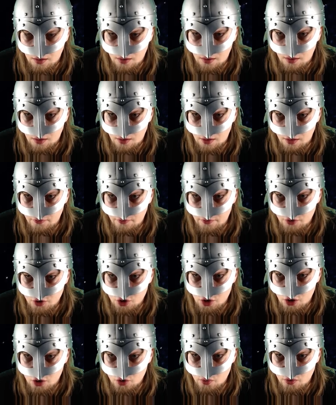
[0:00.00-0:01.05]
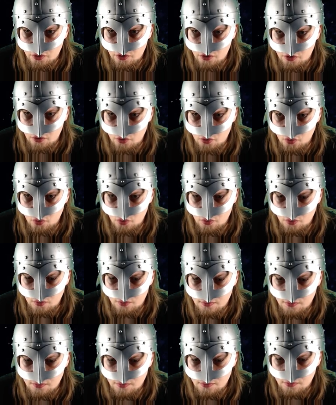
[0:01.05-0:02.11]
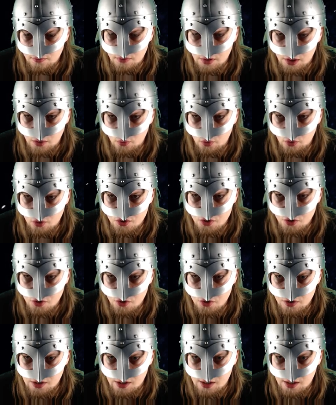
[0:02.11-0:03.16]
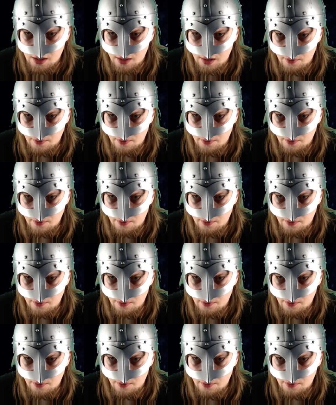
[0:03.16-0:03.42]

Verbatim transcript: If I charge with you, he will also not die.